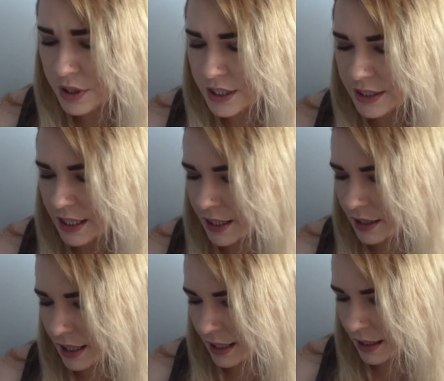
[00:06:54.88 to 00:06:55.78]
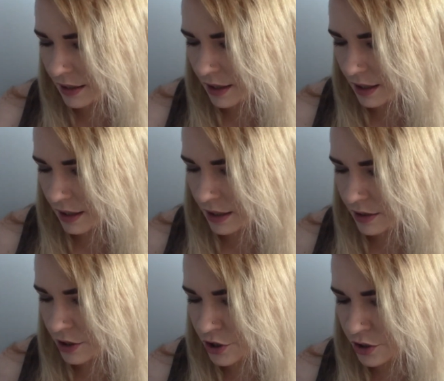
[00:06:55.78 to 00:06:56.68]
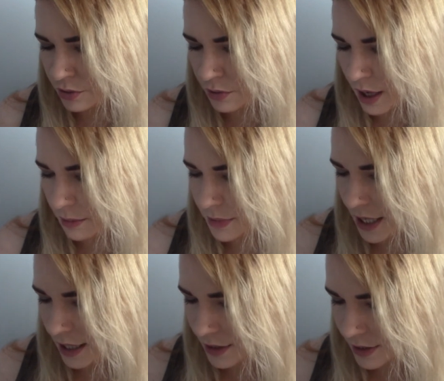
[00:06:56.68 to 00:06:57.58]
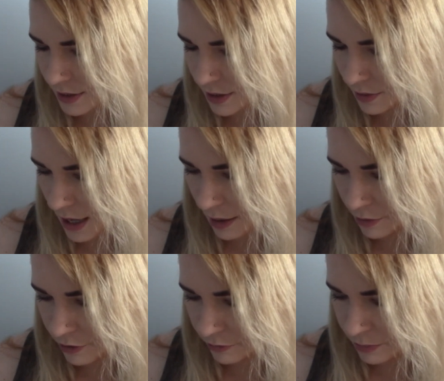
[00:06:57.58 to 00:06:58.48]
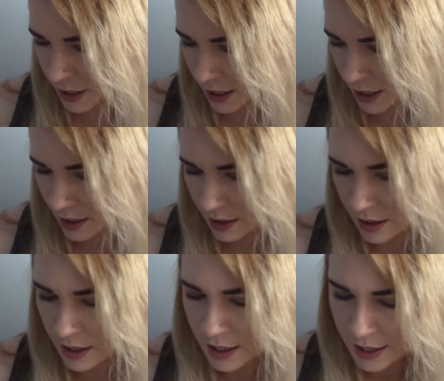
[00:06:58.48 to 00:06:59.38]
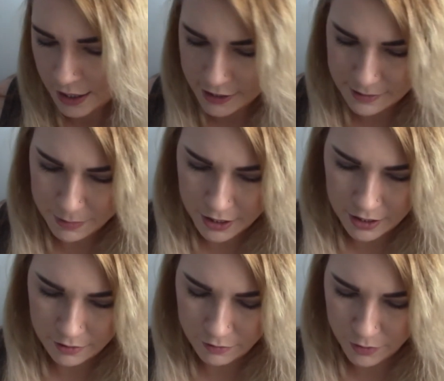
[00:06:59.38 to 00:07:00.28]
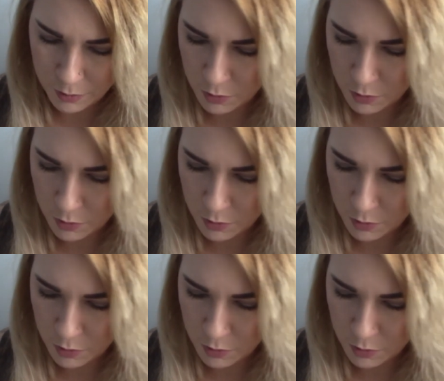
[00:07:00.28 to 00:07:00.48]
in the June updates. So that would have been, it's been in for